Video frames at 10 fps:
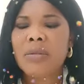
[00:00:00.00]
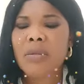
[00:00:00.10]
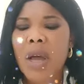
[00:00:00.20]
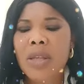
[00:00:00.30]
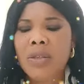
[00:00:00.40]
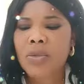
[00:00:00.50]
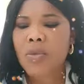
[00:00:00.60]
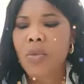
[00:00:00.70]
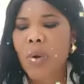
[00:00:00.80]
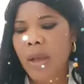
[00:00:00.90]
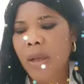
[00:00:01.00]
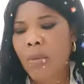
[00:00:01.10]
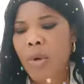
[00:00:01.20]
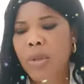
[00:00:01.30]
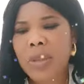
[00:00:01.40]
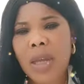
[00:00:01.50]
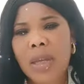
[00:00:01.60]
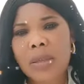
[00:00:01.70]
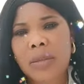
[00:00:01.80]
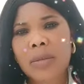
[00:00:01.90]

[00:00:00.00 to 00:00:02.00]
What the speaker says: Wazua, omo dan.